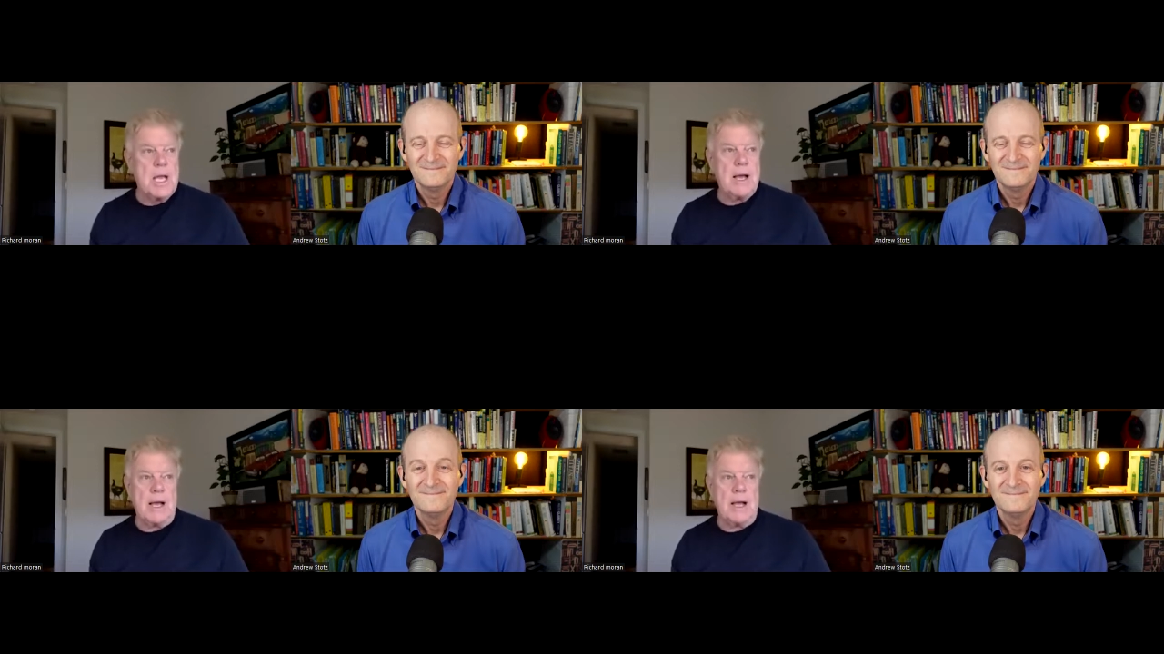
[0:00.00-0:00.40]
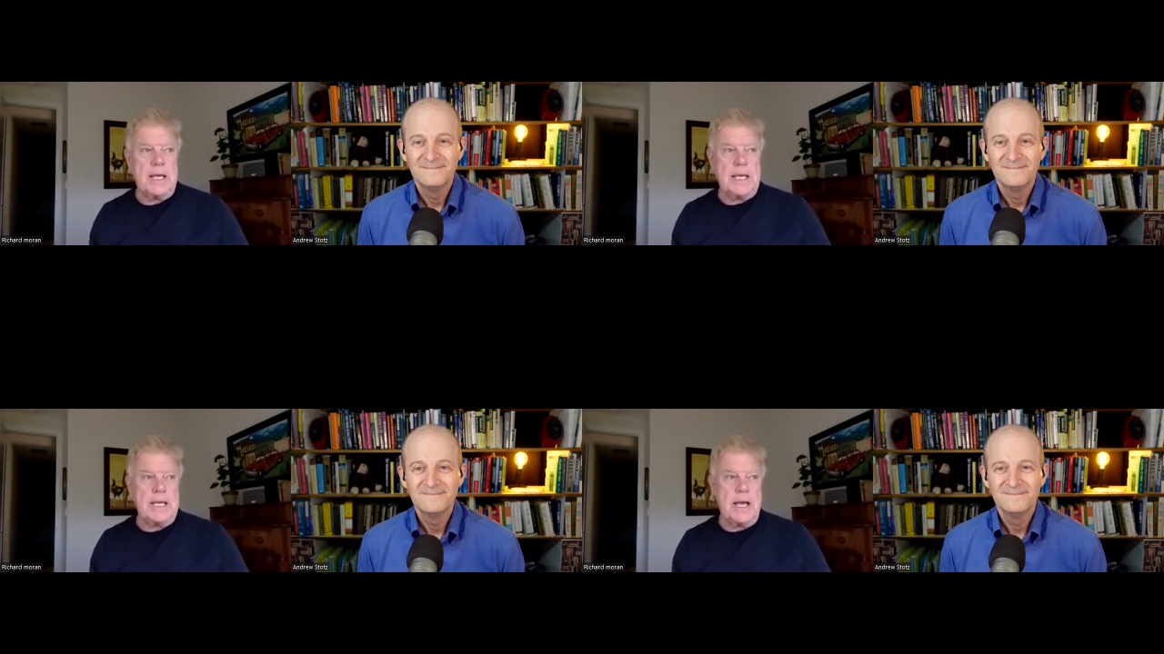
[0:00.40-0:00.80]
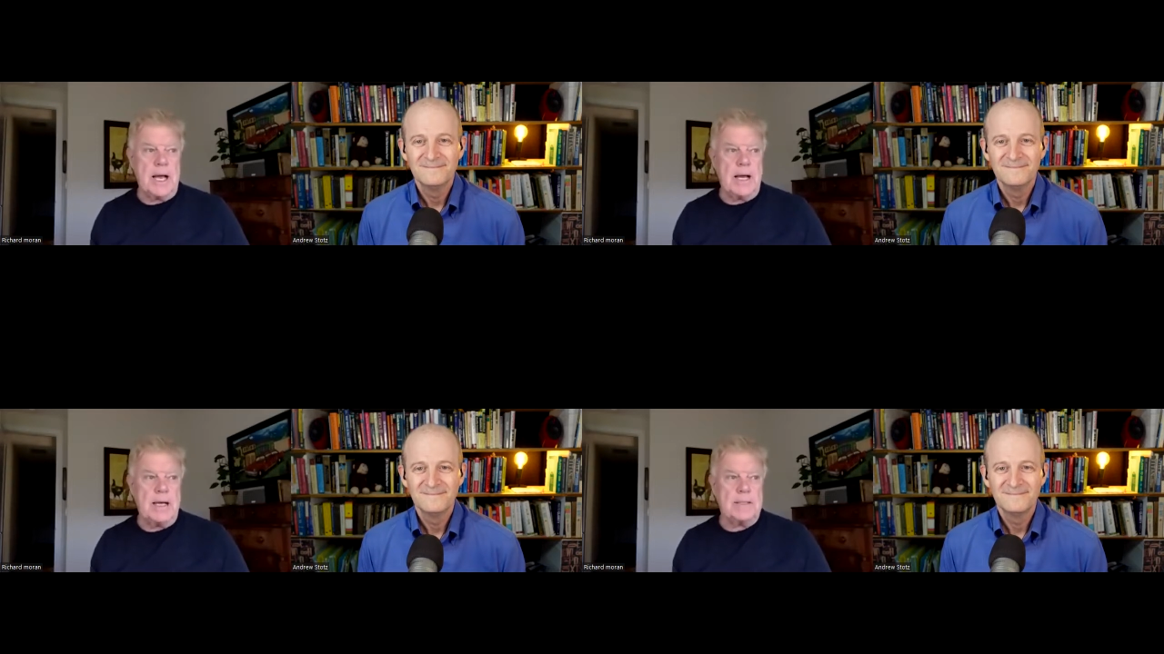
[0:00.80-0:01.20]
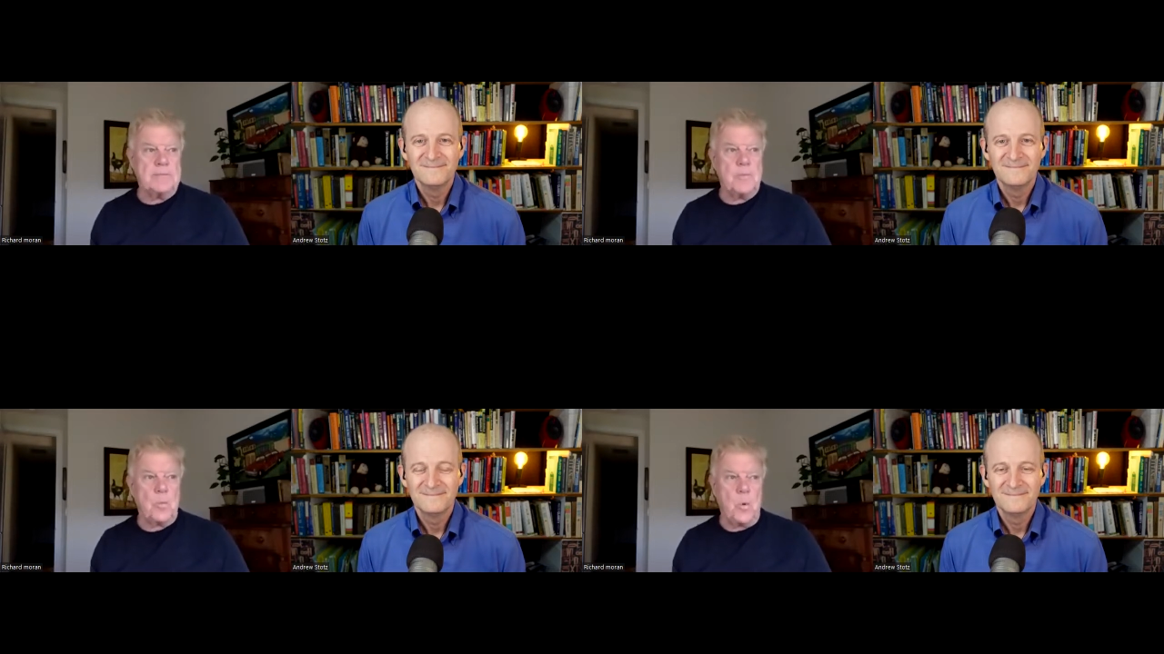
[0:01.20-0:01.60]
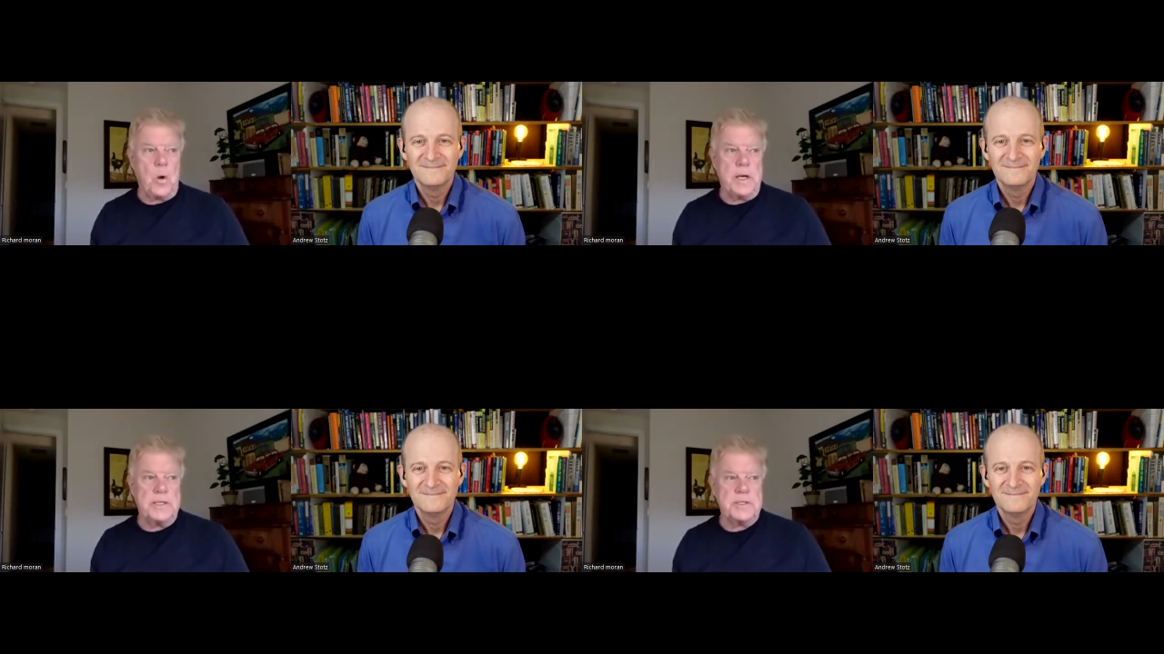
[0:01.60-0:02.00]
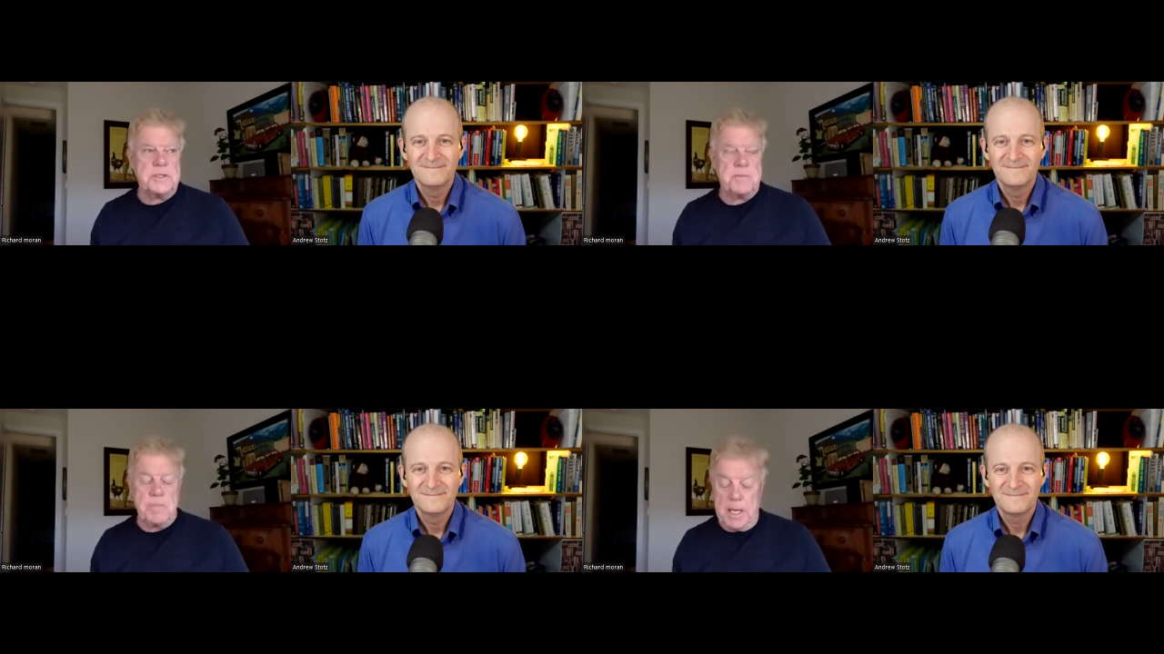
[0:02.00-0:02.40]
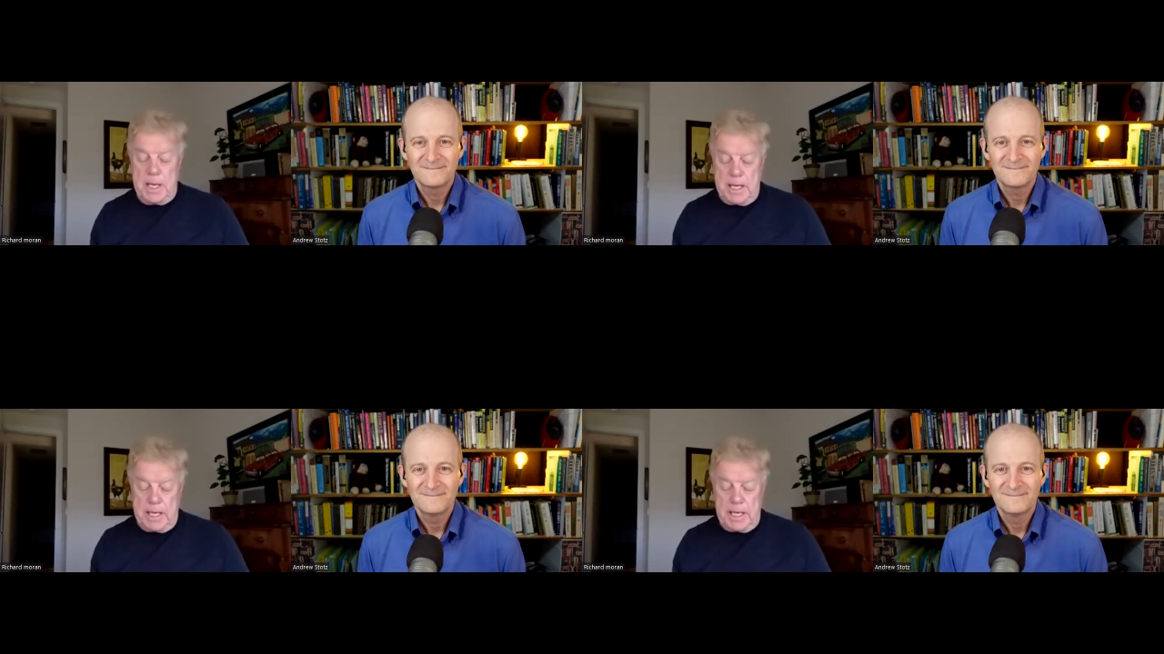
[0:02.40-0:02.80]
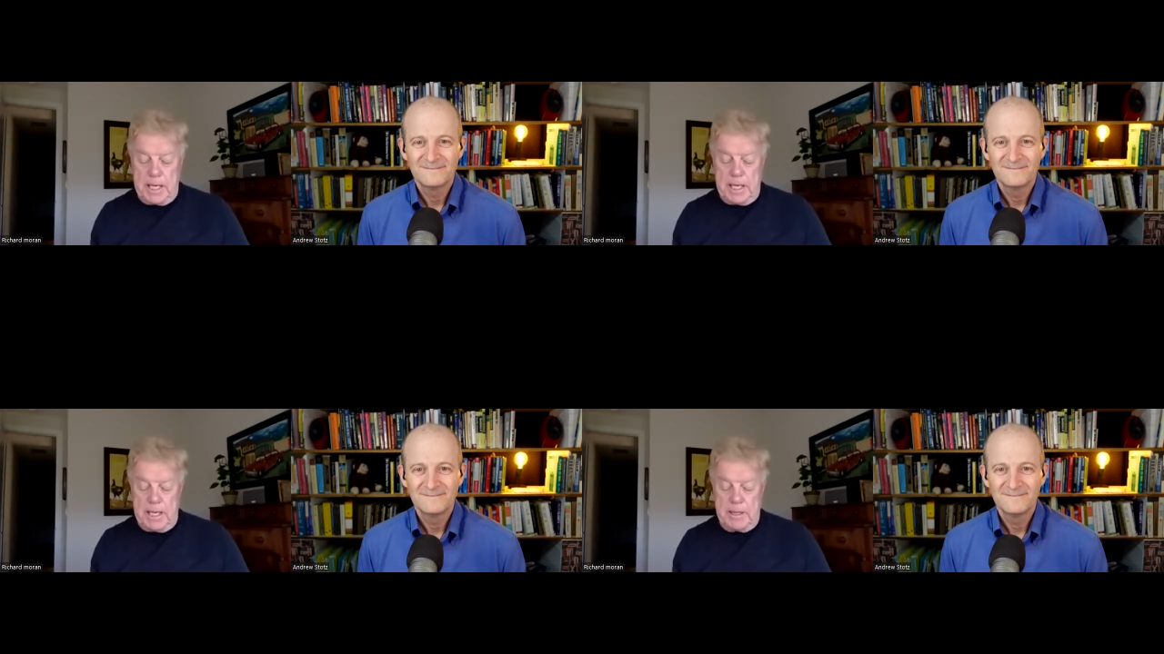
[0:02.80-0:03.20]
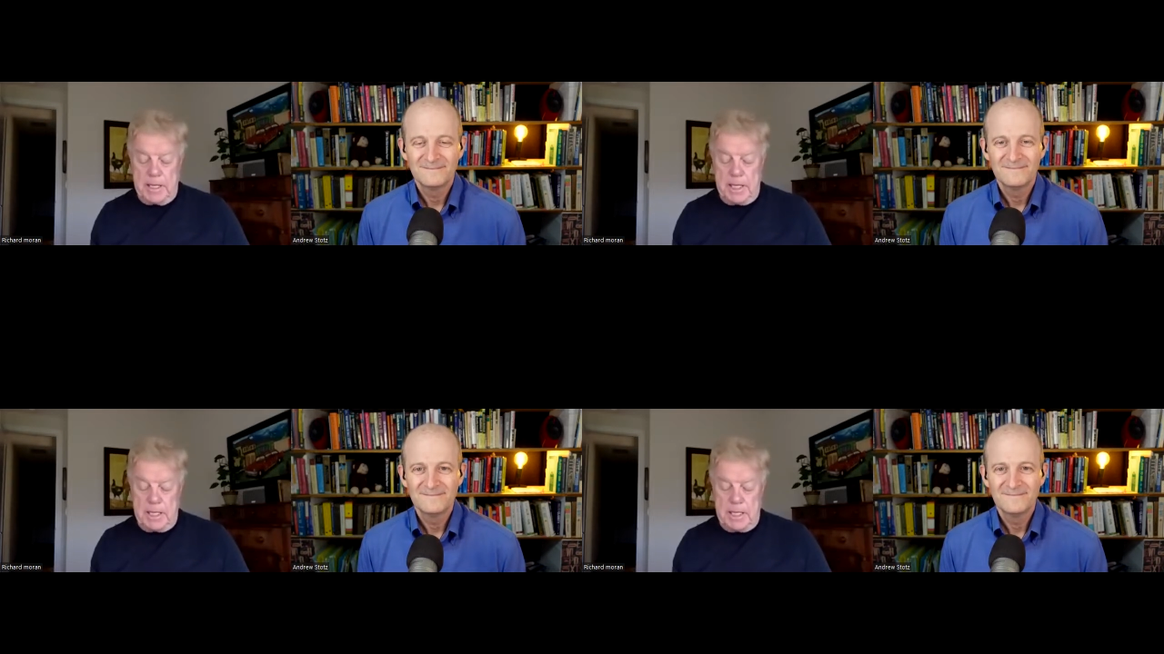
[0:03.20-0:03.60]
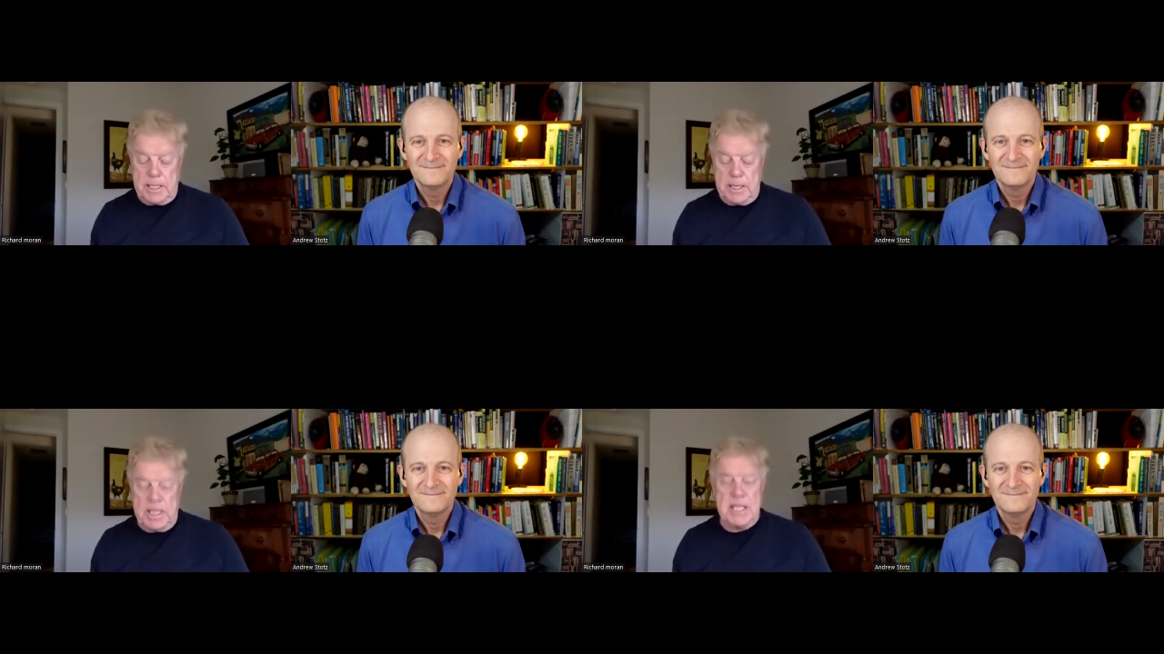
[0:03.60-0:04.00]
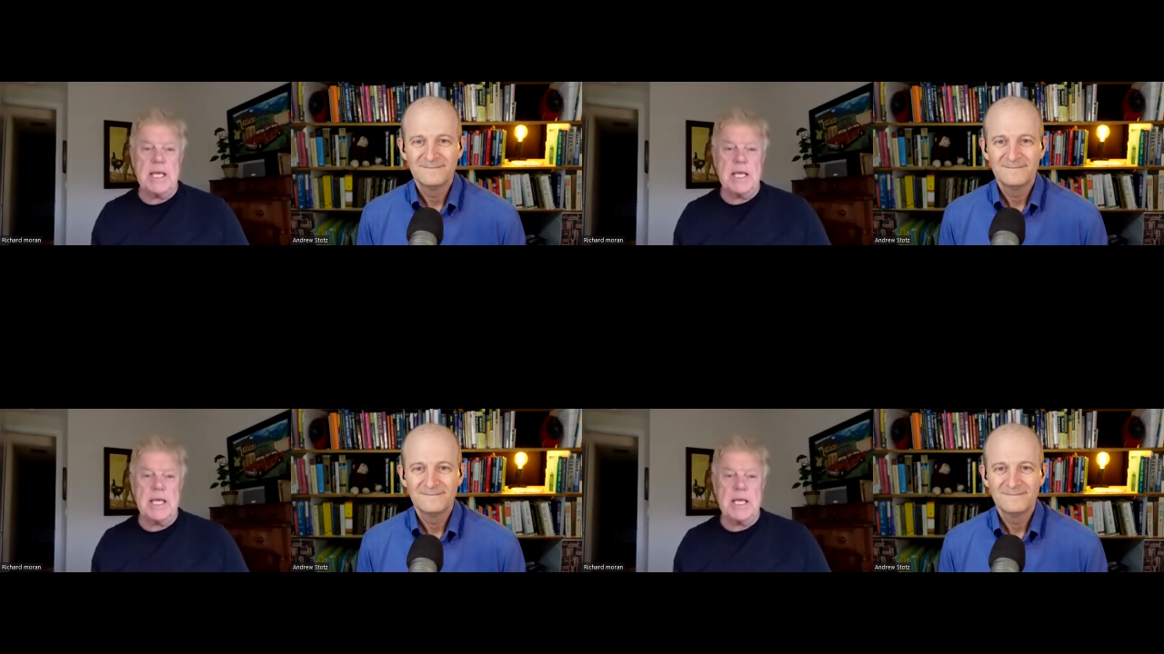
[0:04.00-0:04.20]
Speaker 1: I uh, was the, the